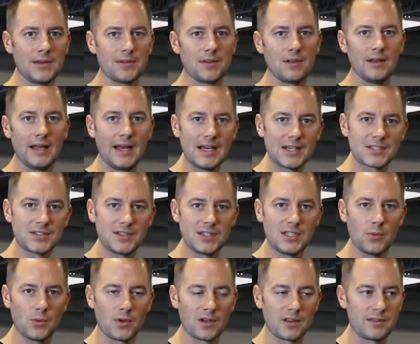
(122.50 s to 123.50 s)
Now the last
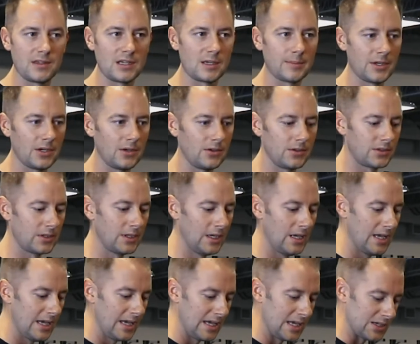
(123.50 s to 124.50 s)
thing you want to think about
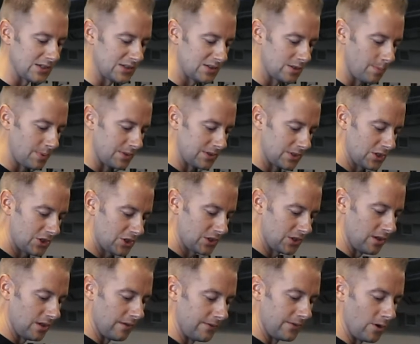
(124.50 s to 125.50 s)
is the
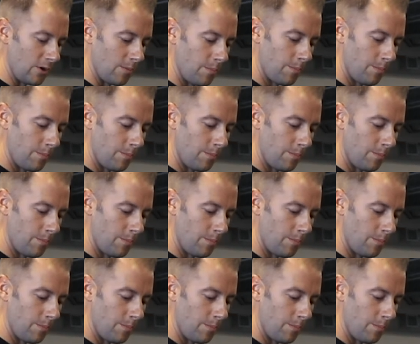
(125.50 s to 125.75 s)
position of your